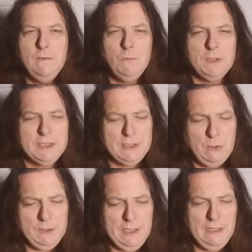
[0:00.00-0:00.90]
was
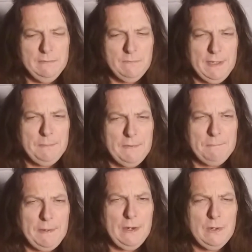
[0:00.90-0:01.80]
totally
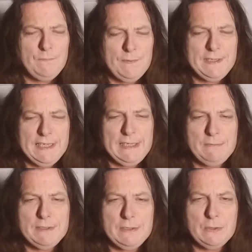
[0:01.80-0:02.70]
unprepared for dealing
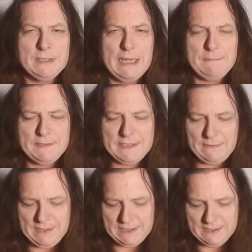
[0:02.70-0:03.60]
with those
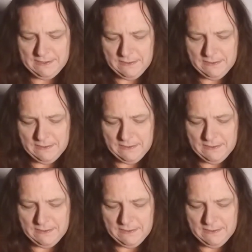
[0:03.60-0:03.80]
adversaries.